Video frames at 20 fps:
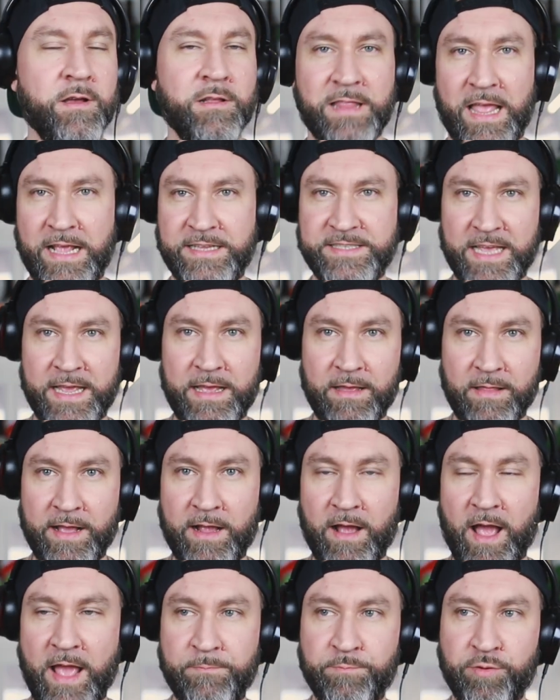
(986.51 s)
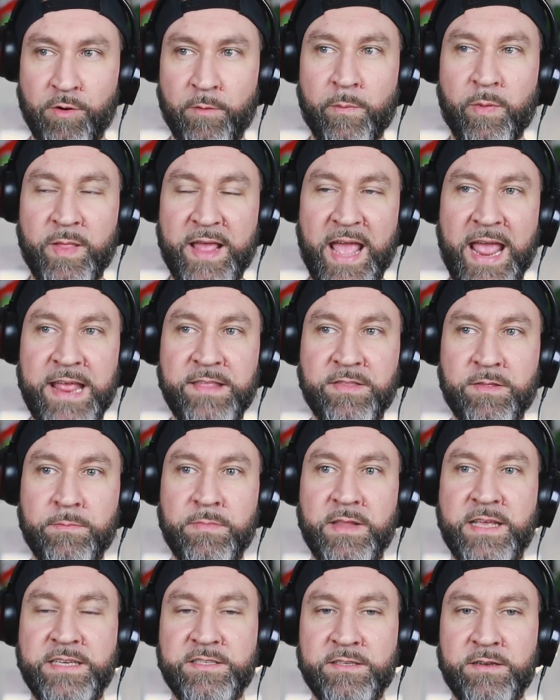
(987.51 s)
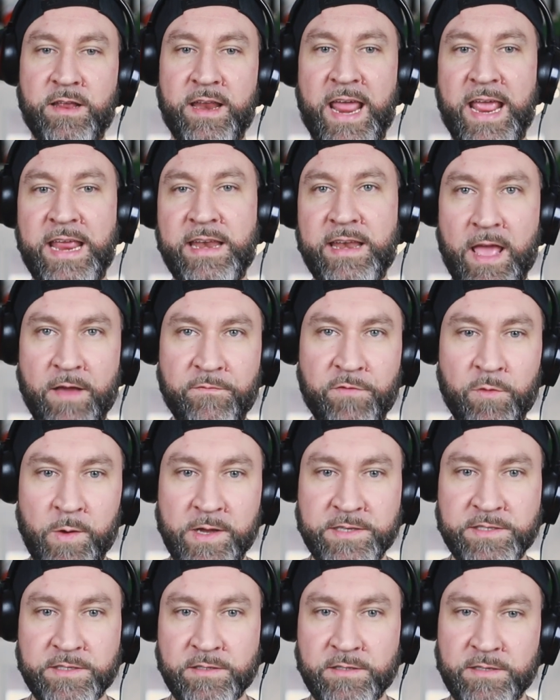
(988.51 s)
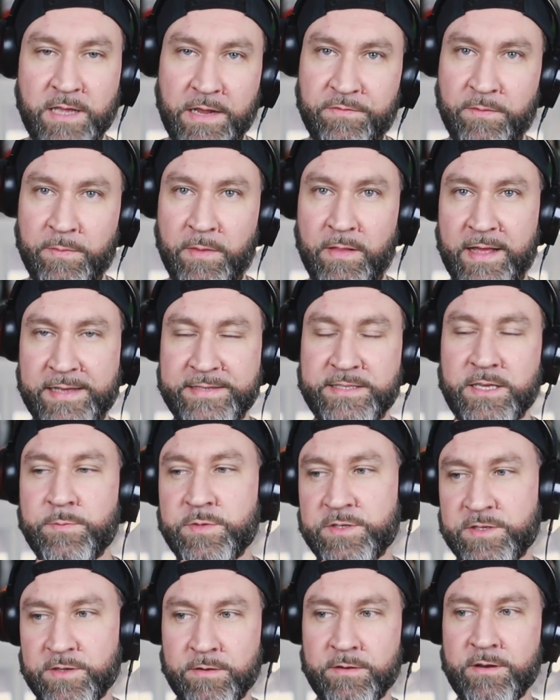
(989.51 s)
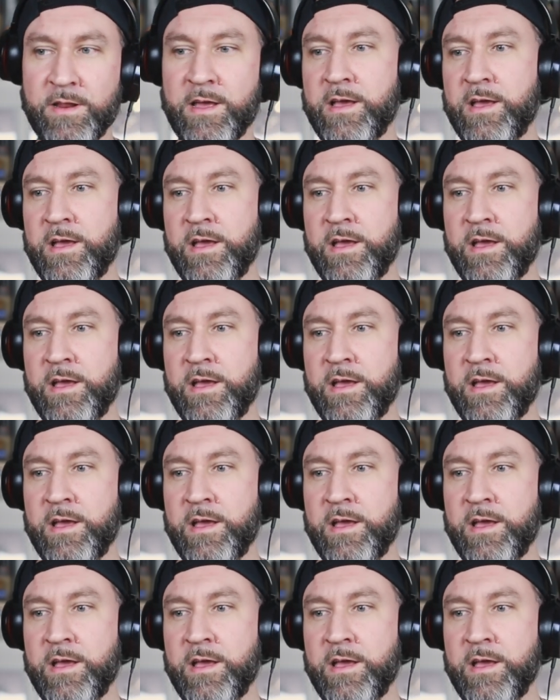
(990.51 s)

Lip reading: Like say like I probably hate them less than I'd hate Hefeweizens, like from the last episode.